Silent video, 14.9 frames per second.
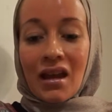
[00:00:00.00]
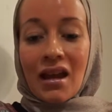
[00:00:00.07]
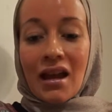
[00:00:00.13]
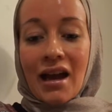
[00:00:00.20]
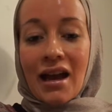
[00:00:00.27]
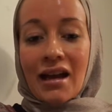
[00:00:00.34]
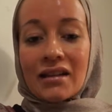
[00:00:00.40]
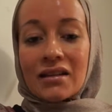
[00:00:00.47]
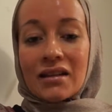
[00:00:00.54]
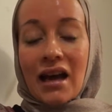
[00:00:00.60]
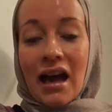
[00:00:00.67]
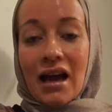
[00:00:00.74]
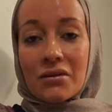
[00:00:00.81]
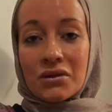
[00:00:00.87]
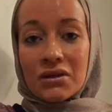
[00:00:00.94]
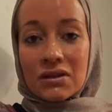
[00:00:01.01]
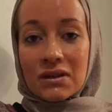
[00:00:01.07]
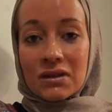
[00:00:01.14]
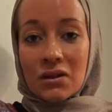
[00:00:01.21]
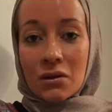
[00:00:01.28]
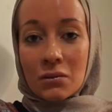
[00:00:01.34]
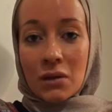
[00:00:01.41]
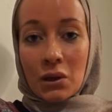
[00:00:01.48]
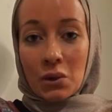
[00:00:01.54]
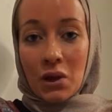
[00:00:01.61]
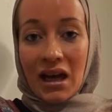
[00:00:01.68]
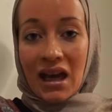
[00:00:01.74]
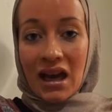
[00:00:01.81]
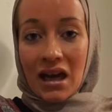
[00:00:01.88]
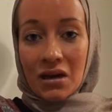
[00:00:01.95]
and I was on my
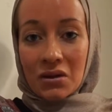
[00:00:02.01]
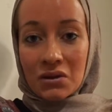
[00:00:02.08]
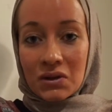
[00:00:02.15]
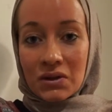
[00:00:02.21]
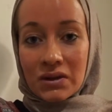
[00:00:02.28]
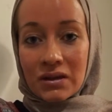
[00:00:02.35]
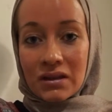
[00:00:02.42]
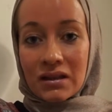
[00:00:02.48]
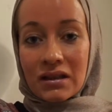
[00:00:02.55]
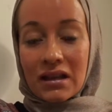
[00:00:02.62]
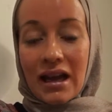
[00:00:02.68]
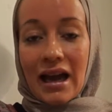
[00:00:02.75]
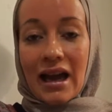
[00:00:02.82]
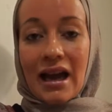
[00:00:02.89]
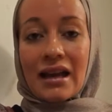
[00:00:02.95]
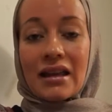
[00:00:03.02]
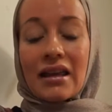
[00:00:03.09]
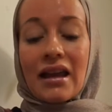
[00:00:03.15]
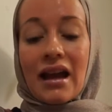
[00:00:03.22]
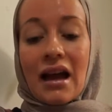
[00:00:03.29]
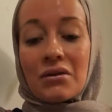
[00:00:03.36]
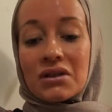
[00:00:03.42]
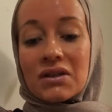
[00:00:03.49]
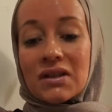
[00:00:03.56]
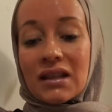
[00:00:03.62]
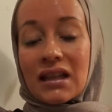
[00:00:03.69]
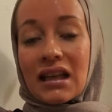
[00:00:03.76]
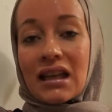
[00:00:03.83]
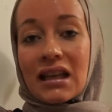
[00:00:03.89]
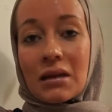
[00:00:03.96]
way out, and I was
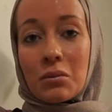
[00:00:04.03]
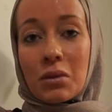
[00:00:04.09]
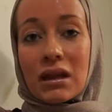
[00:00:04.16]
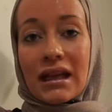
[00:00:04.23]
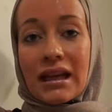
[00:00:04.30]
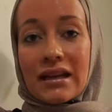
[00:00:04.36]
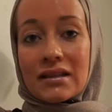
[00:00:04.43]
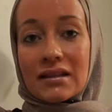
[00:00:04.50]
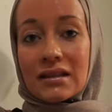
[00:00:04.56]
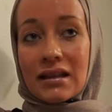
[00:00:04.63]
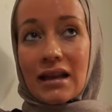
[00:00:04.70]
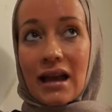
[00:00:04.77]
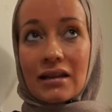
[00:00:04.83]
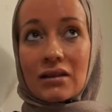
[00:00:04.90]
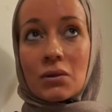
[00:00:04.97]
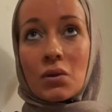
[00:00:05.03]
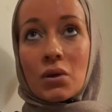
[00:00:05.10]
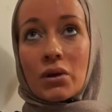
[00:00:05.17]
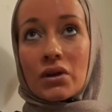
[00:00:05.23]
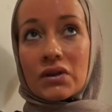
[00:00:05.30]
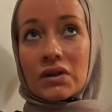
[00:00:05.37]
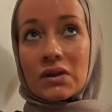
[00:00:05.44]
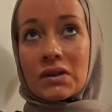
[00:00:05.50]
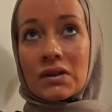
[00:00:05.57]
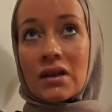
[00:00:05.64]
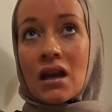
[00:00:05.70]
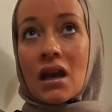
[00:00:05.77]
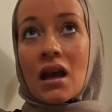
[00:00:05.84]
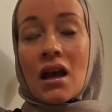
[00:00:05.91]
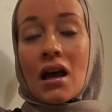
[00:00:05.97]
staying in a place that was
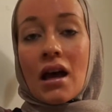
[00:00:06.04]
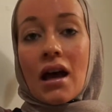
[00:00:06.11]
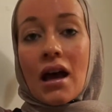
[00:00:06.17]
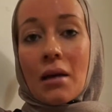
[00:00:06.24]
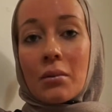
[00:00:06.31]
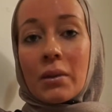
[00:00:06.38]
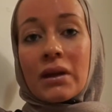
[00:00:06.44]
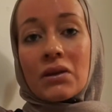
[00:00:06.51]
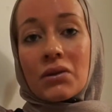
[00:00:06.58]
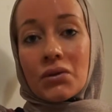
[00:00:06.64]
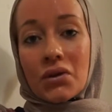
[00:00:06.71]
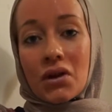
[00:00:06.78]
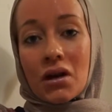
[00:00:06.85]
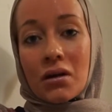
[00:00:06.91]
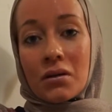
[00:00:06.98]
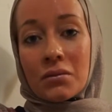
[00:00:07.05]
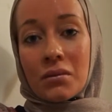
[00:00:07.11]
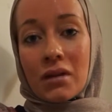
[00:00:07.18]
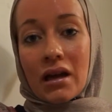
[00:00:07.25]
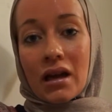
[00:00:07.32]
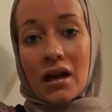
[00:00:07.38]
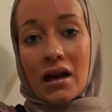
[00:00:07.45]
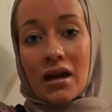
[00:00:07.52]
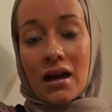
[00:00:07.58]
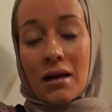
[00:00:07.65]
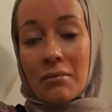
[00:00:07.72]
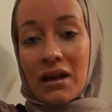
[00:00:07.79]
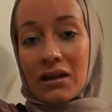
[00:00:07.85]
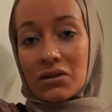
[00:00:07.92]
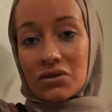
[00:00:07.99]
a bit from a
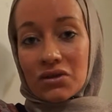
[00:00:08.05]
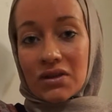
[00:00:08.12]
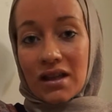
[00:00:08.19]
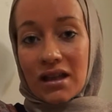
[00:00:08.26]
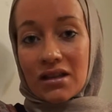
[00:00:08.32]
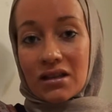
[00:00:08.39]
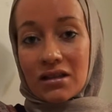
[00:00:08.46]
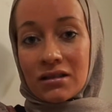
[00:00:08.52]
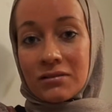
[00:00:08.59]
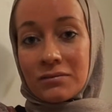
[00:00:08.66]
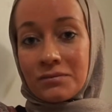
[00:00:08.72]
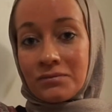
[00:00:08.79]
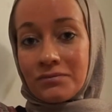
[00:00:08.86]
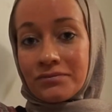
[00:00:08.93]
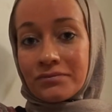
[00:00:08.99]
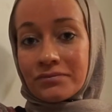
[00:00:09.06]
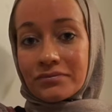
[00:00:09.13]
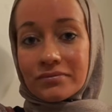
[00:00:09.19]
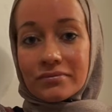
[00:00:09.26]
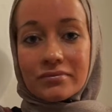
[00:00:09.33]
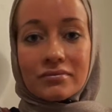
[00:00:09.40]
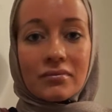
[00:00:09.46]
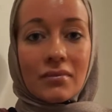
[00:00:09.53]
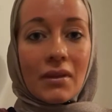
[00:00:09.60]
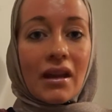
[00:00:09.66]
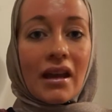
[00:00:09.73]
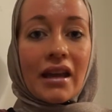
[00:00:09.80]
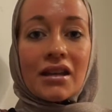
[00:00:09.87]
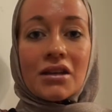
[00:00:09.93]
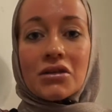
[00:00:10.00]
metro station.
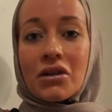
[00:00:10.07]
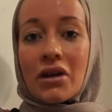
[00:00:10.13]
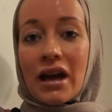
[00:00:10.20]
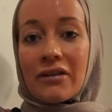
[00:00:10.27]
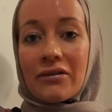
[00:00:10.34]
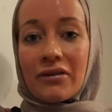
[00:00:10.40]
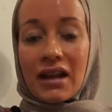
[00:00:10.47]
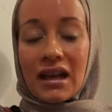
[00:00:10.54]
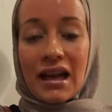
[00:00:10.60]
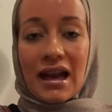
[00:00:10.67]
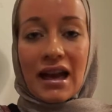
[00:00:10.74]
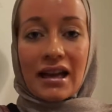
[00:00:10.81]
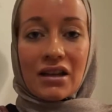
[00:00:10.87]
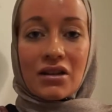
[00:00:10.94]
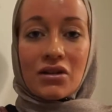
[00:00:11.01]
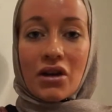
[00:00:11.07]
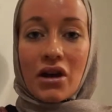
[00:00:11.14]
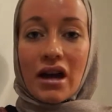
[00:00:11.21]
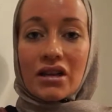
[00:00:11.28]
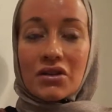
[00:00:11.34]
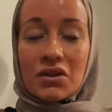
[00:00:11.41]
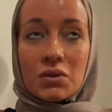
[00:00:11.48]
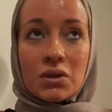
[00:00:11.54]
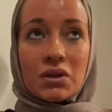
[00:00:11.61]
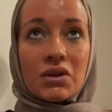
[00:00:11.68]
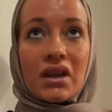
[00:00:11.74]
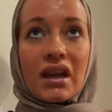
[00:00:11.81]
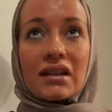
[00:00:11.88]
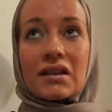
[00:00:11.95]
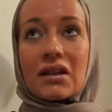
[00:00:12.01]
And I felt like, I just want to
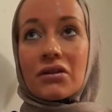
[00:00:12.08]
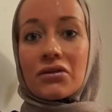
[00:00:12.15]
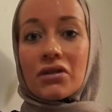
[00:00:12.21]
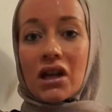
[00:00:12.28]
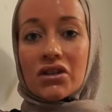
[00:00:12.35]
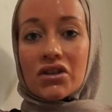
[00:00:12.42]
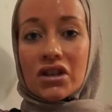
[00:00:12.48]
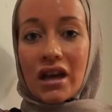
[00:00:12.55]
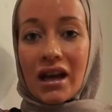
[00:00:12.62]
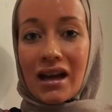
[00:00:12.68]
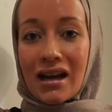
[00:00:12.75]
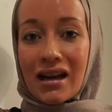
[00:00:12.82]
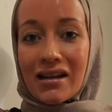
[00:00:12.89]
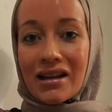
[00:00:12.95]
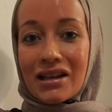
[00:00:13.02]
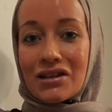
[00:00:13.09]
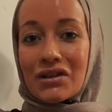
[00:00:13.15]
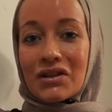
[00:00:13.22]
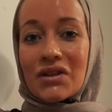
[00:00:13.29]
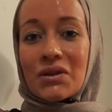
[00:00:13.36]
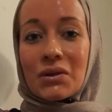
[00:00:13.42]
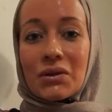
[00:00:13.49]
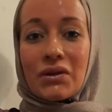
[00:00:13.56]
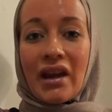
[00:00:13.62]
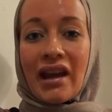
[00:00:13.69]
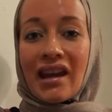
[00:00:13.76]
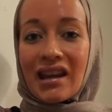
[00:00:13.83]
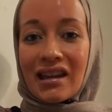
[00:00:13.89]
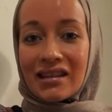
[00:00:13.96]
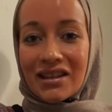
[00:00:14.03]
get some fresh air and just to
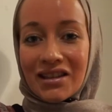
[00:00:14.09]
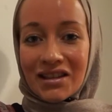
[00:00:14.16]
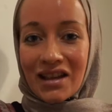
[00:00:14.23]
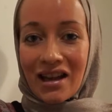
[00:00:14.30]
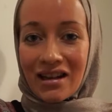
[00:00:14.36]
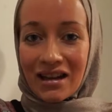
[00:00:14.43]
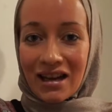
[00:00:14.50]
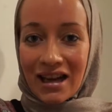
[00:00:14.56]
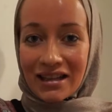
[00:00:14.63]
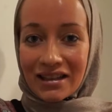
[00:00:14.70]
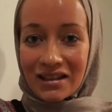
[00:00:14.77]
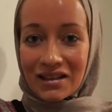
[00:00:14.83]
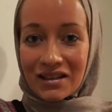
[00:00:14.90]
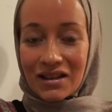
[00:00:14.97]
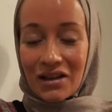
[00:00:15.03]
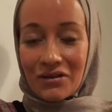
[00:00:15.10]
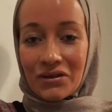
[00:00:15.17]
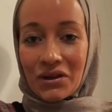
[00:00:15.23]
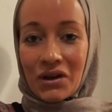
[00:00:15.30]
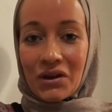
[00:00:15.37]
take in the sunlight and stuff.